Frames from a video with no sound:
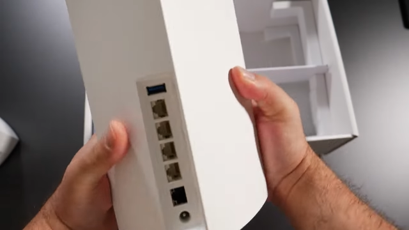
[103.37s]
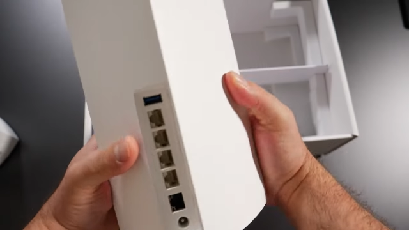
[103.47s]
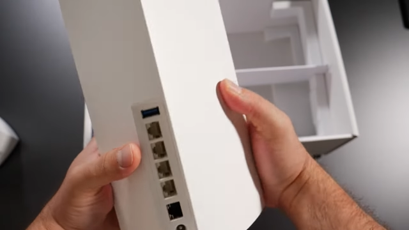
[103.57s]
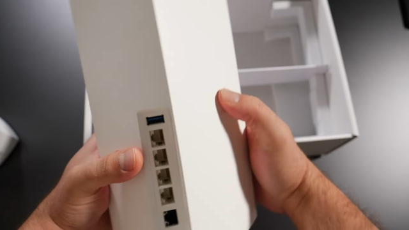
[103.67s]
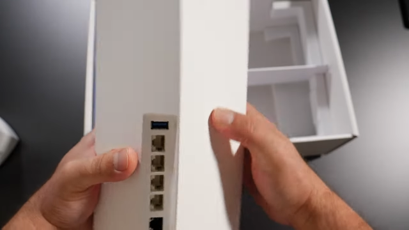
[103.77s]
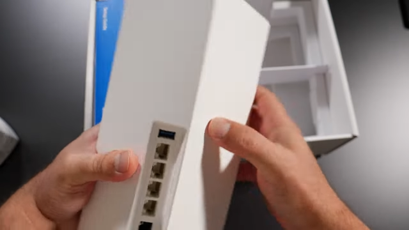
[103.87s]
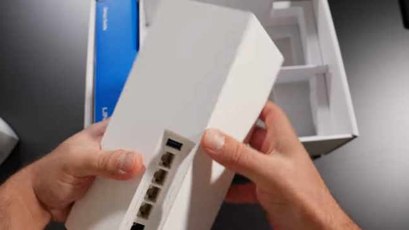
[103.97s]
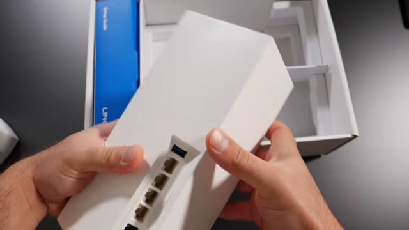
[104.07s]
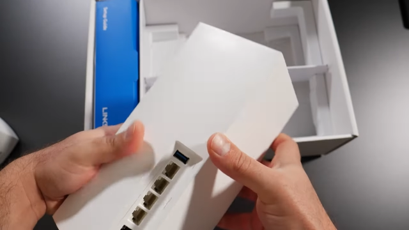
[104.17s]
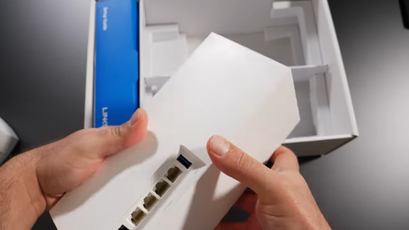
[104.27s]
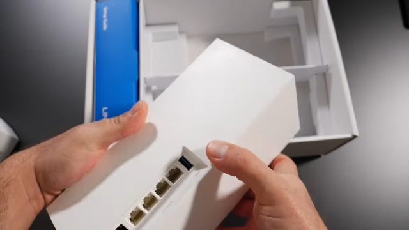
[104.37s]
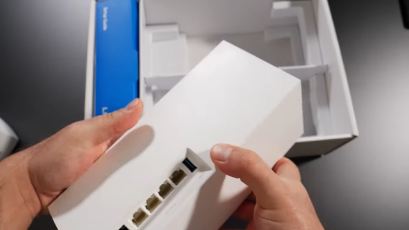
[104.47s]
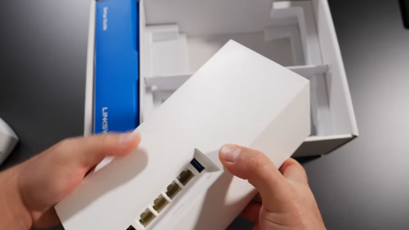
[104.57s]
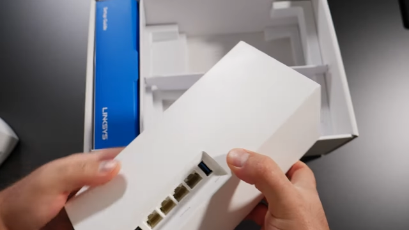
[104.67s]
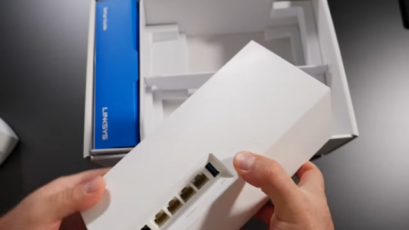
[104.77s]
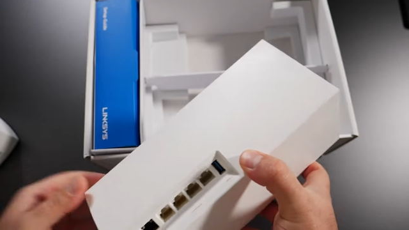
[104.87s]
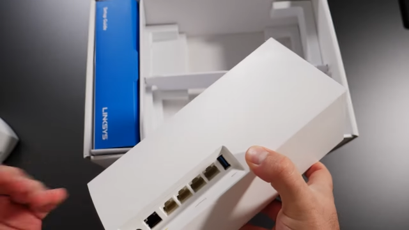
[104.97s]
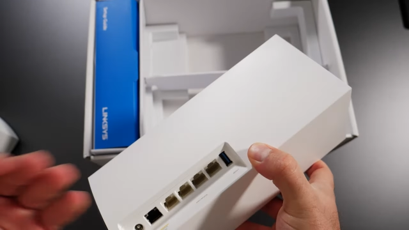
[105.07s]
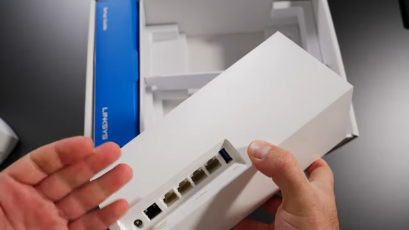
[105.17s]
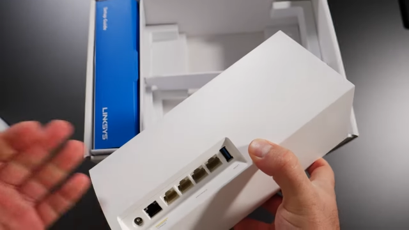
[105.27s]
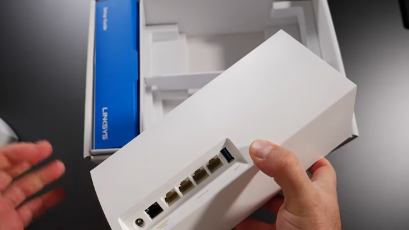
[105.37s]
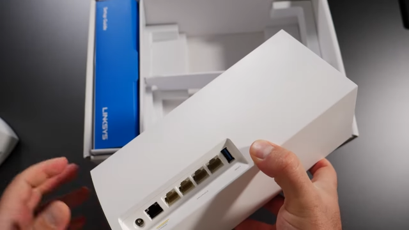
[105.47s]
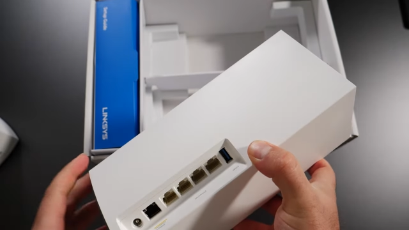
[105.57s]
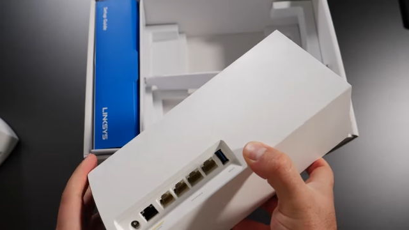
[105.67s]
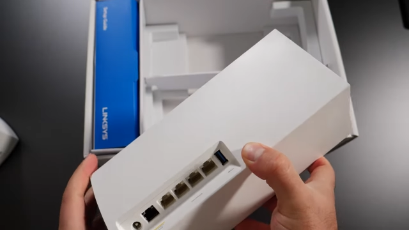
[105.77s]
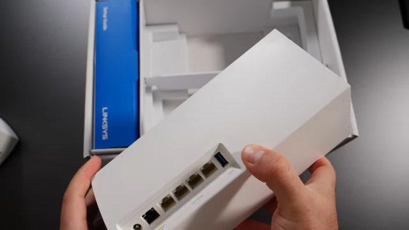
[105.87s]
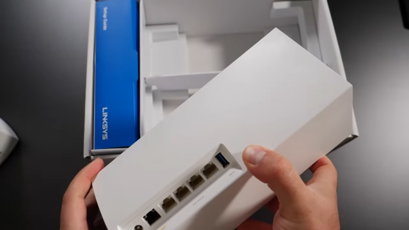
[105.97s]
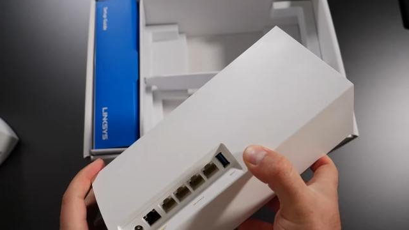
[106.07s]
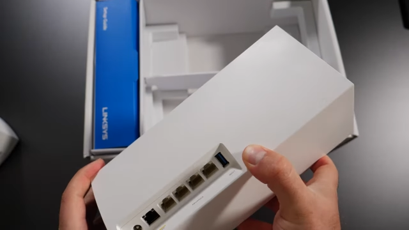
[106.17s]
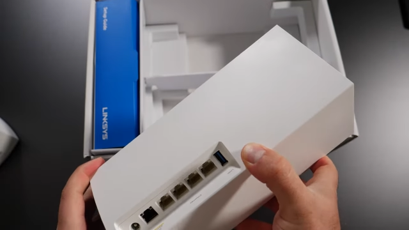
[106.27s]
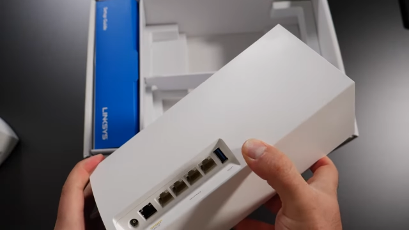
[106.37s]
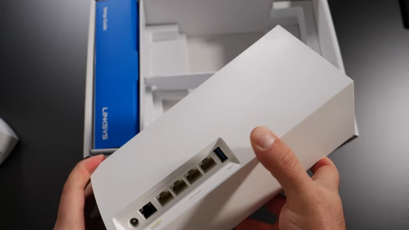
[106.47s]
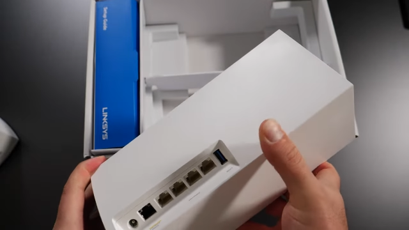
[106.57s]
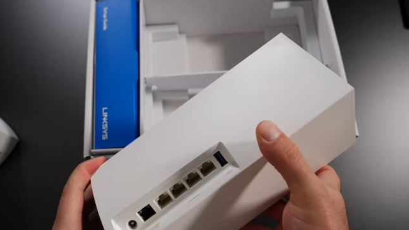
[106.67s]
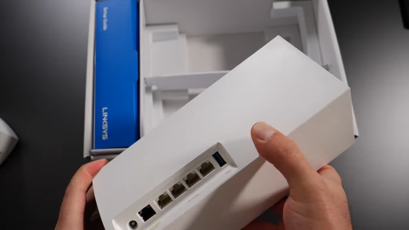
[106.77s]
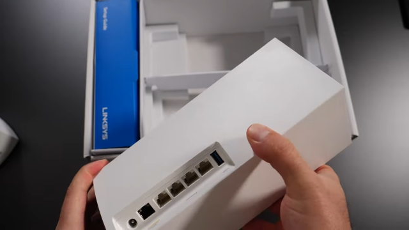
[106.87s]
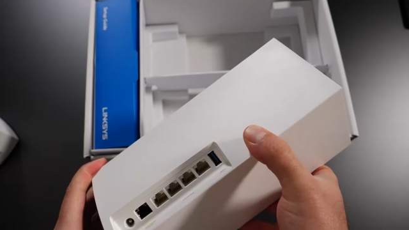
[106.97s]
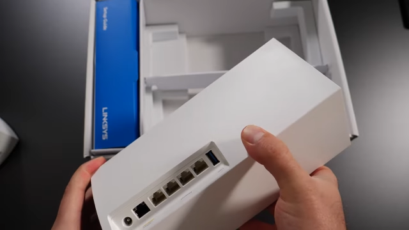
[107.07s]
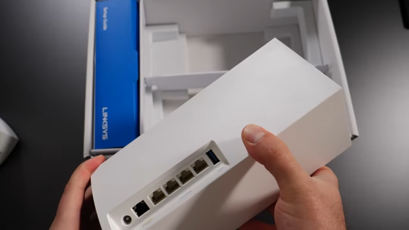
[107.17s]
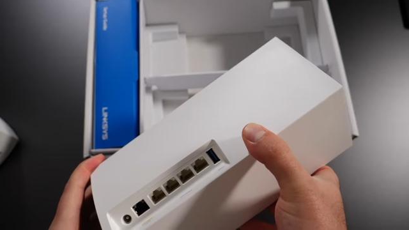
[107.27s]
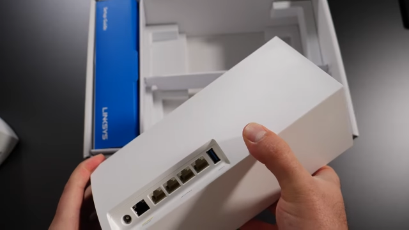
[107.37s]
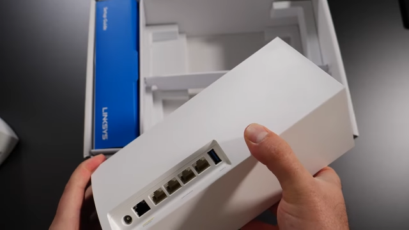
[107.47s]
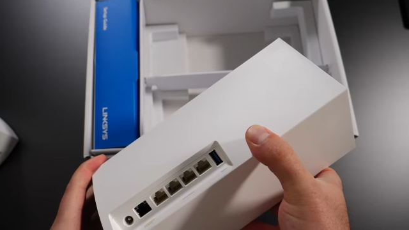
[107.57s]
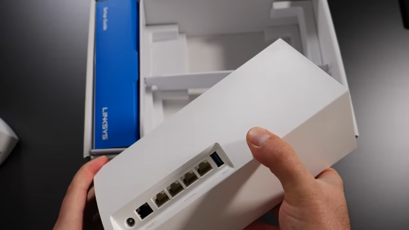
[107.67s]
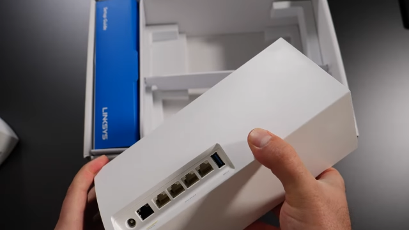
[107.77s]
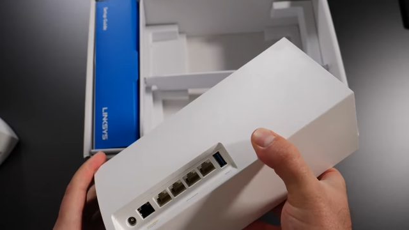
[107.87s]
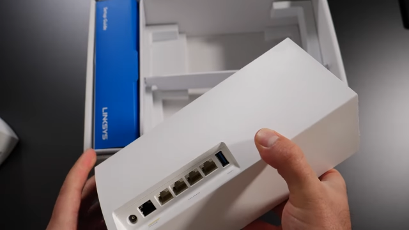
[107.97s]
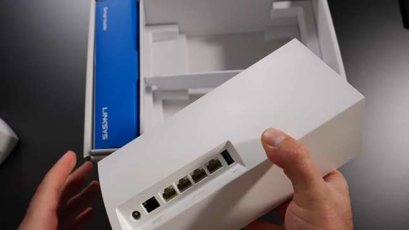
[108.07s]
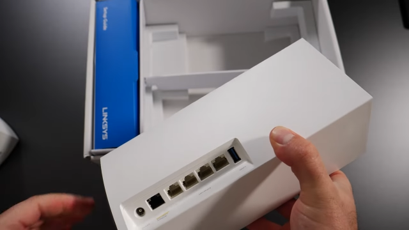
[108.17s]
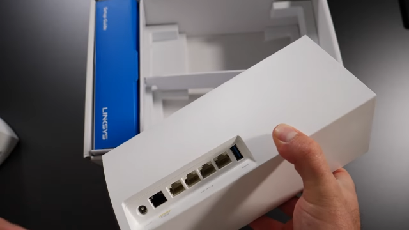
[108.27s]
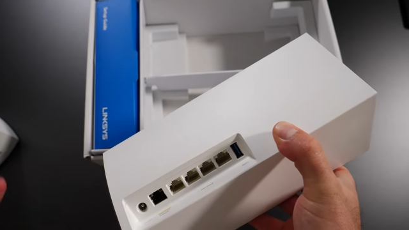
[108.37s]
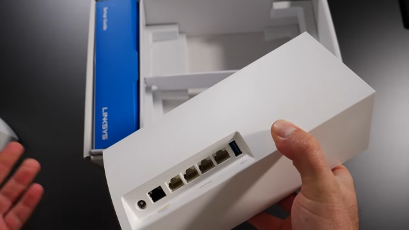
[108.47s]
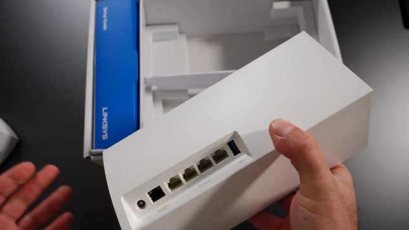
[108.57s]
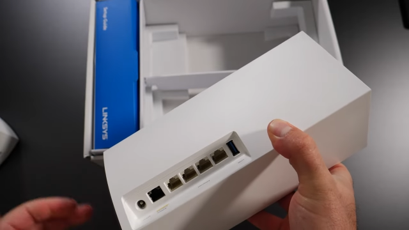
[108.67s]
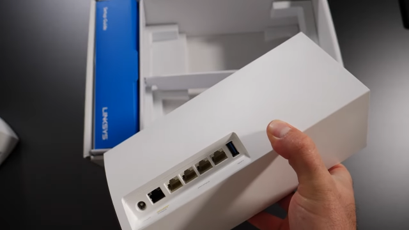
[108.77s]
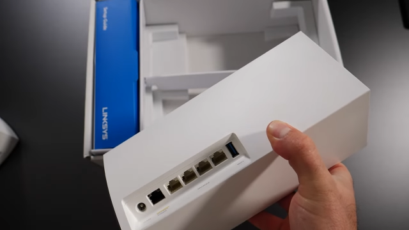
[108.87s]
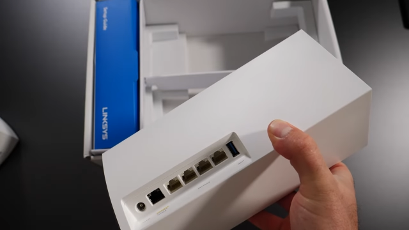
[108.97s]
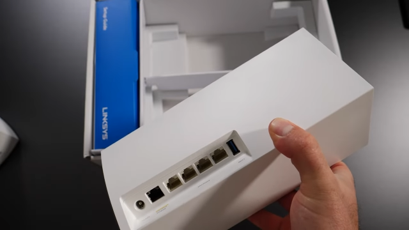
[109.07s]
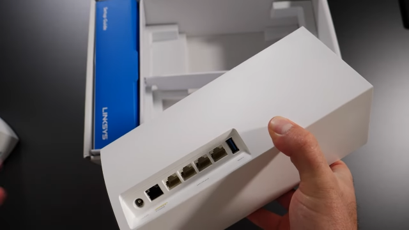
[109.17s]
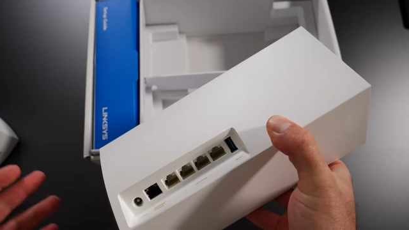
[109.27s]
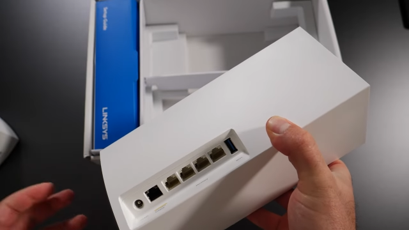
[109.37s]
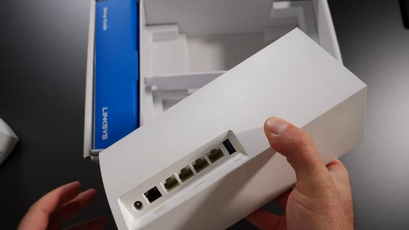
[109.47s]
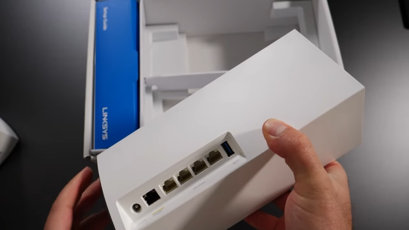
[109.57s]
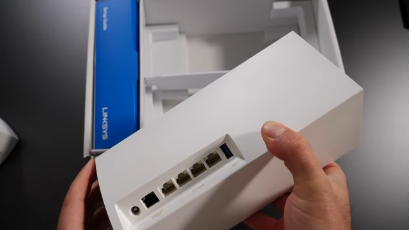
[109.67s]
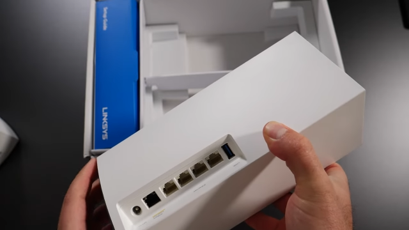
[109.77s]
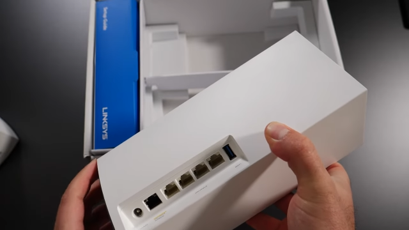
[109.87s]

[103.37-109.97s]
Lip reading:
Nobody's mouth can be seen.